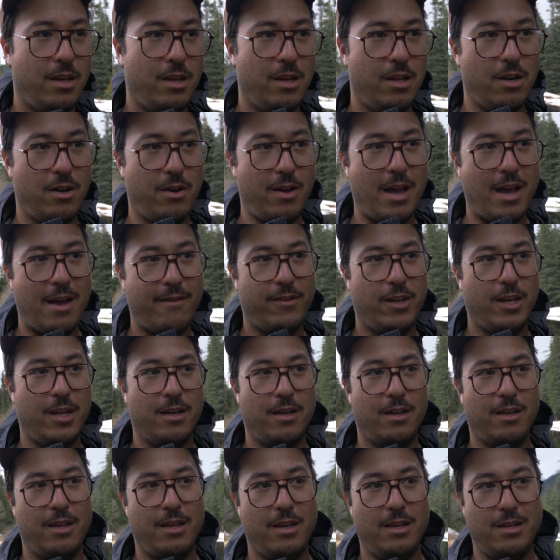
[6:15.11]
You know,
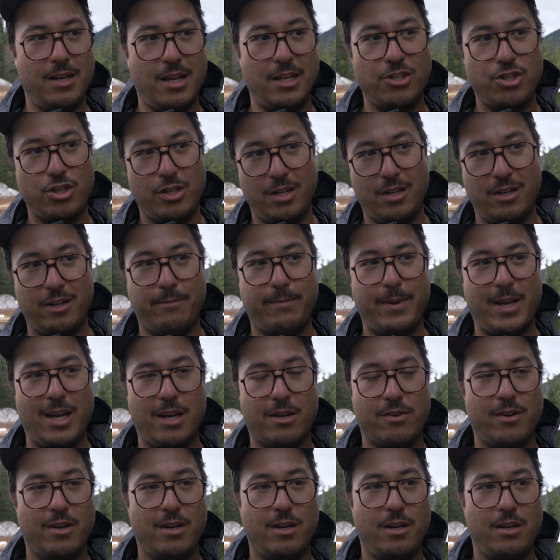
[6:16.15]
having an engineering
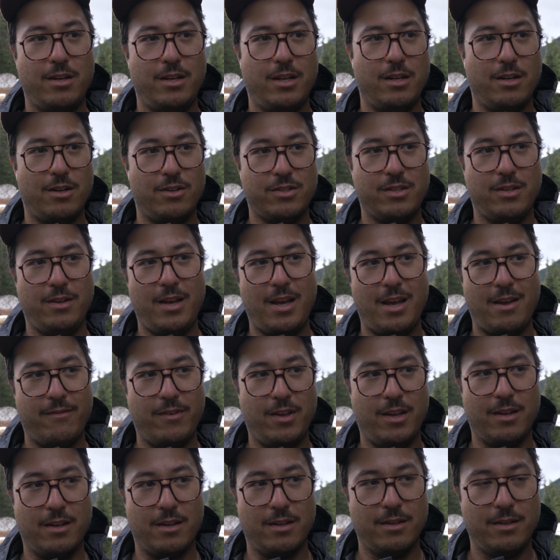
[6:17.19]
background and also
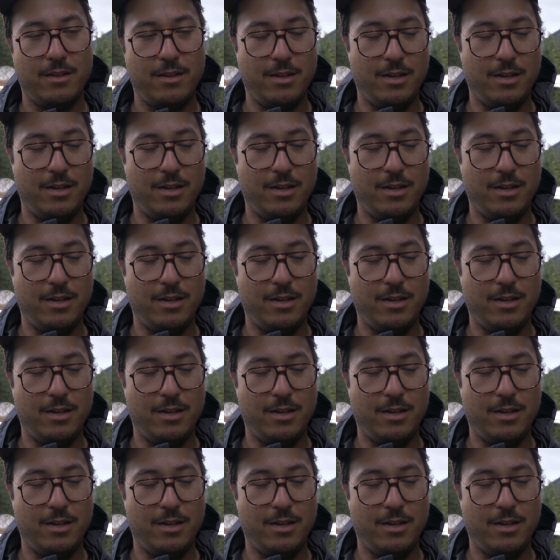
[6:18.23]
having